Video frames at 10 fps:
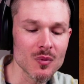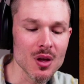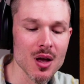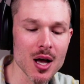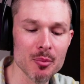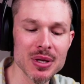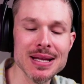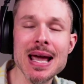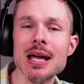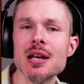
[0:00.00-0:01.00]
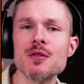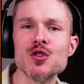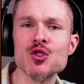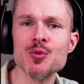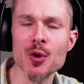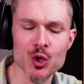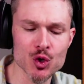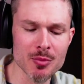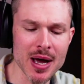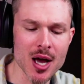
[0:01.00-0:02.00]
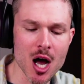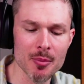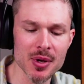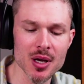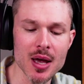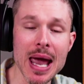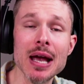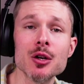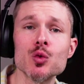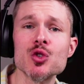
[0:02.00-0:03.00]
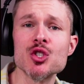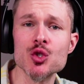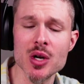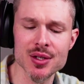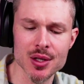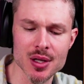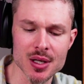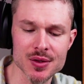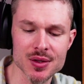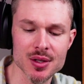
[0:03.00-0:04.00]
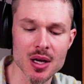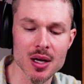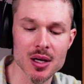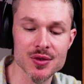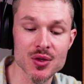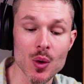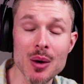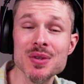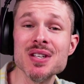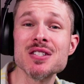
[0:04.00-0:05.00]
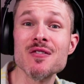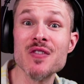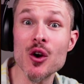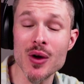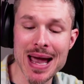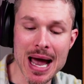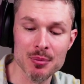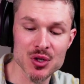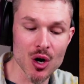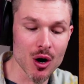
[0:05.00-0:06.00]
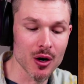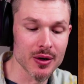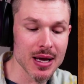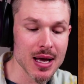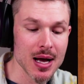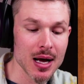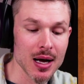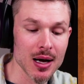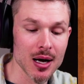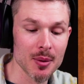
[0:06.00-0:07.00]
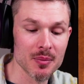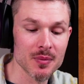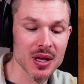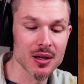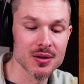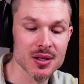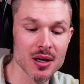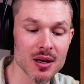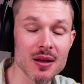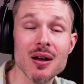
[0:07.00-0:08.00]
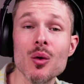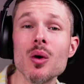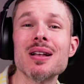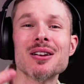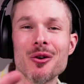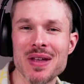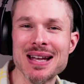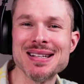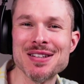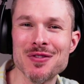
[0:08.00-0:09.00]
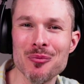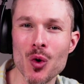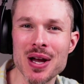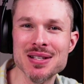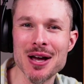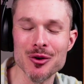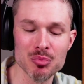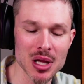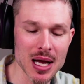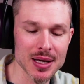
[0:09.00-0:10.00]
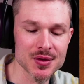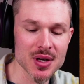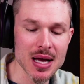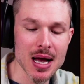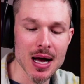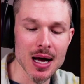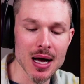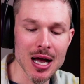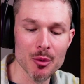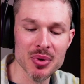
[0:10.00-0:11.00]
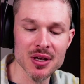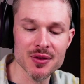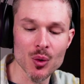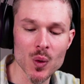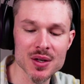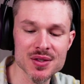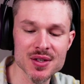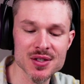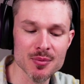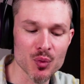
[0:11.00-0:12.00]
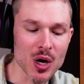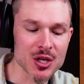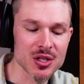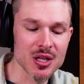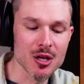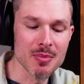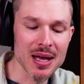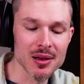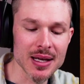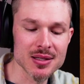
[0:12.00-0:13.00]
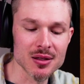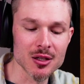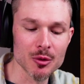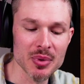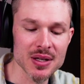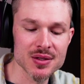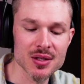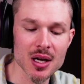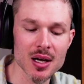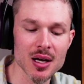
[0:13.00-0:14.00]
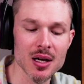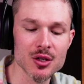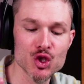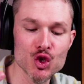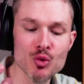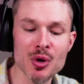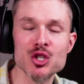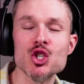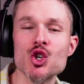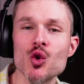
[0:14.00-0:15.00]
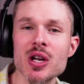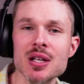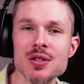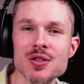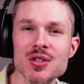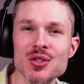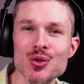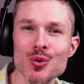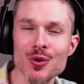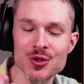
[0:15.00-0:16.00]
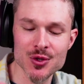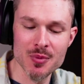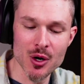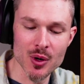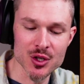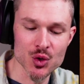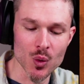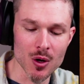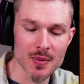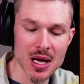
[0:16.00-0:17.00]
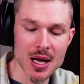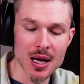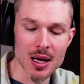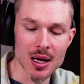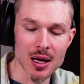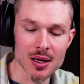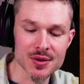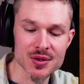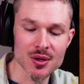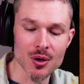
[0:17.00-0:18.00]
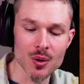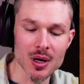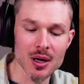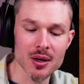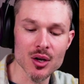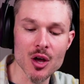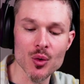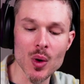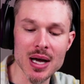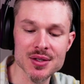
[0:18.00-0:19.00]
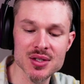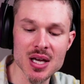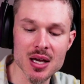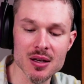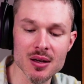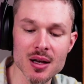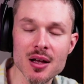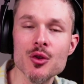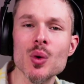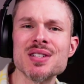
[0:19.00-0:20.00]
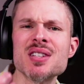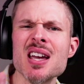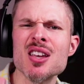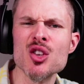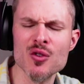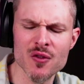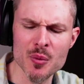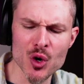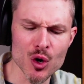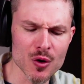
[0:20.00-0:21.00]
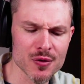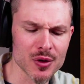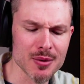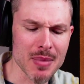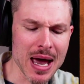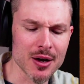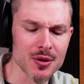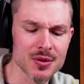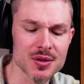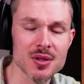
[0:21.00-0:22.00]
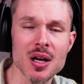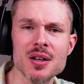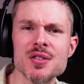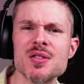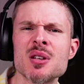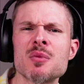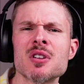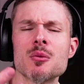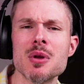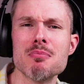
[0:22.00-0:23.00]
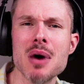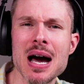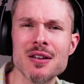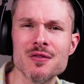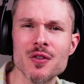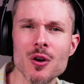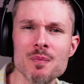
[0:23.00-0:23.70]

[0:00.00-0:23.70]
Uh, but negatives of spiritual myopia and restrictedness. Uh, so I would say it's a very apt card, um, and uh, you know, that is if the breakdown applies. Uh, albeit there was this impression that you may lend a little bit uh, too much credence to the spiritual. Uh, so uh, otherwise taking uh, otherwise taking you from your earthly matters. Uh, so something to be mindful.